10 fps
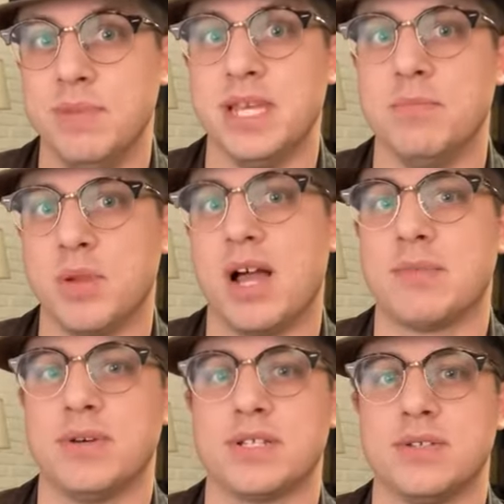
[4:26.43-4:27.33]
big
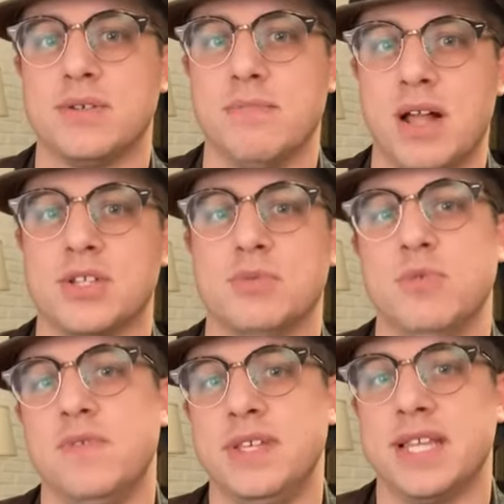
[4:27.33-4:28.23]
blockbuster monster
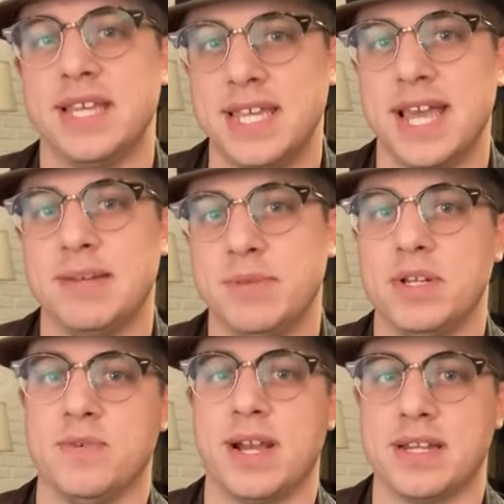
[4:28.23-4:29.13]
movies that he had
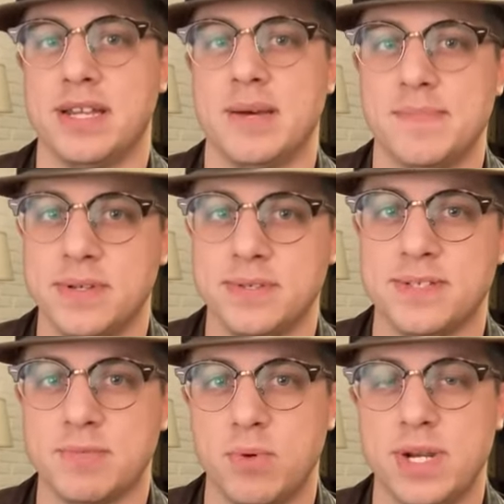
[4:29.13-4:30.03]
been directing up until
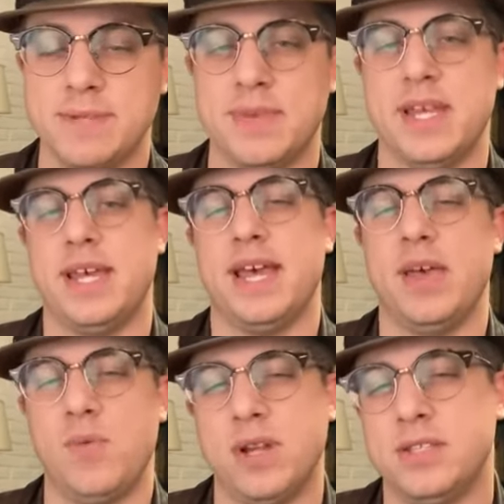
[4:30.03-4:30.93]
this point,
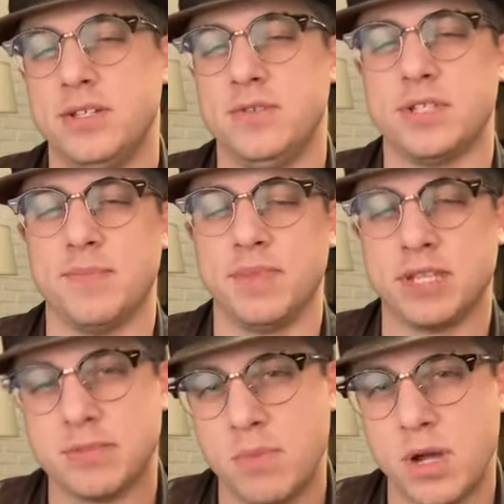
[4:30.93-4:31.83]
and wanted to do
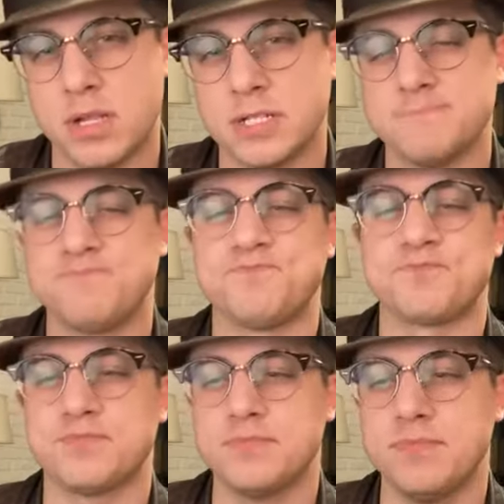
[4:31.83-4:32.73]
something smaller,
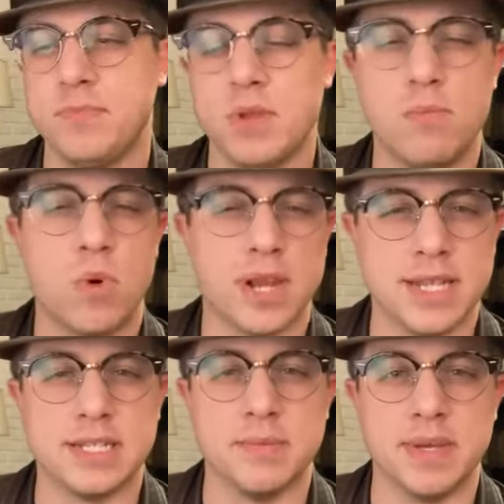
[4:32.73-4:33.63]
more
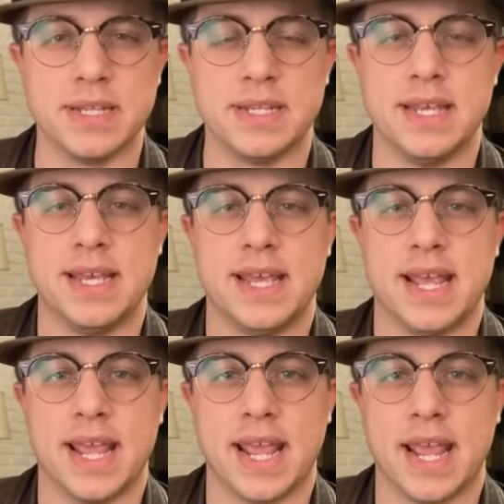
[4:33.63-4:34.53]
intimate,
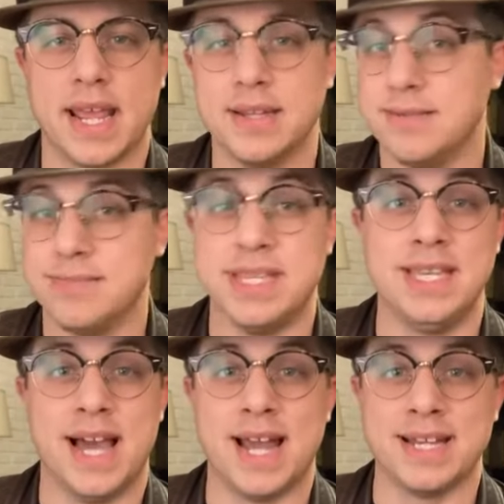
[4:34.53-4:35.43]
and
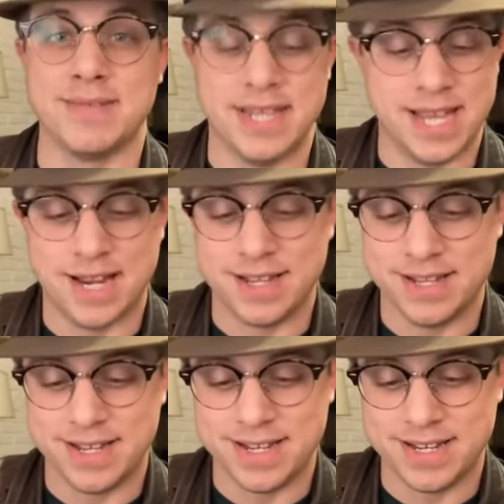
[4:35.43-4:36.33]
he got it. He got
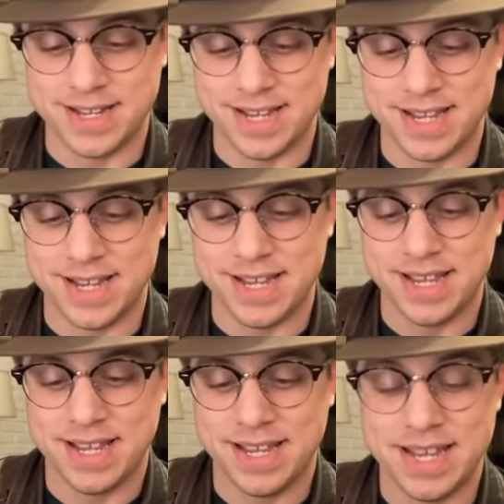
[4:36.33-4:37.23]

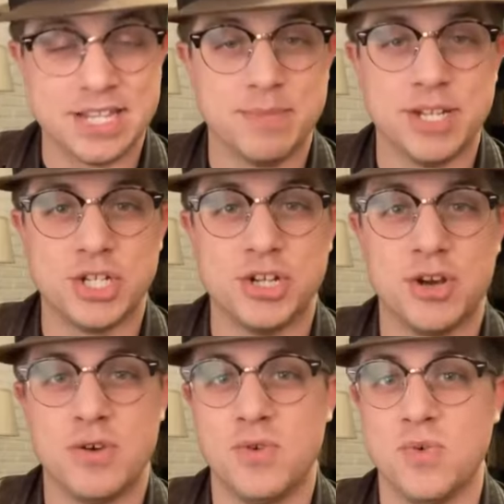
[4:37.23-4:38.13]
a intimate
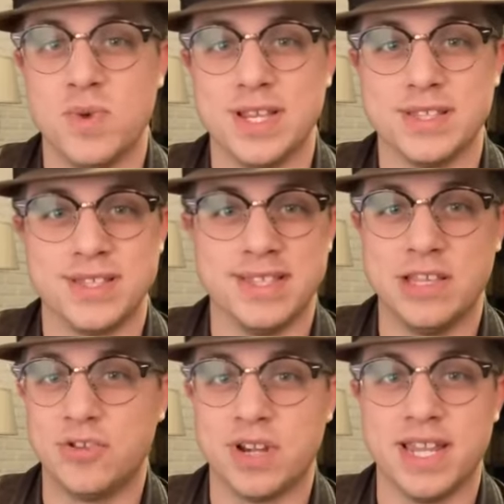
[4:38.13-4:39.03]
show with
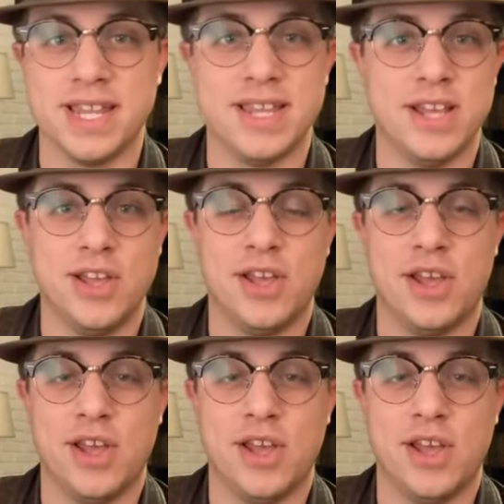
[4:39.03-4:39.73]
literally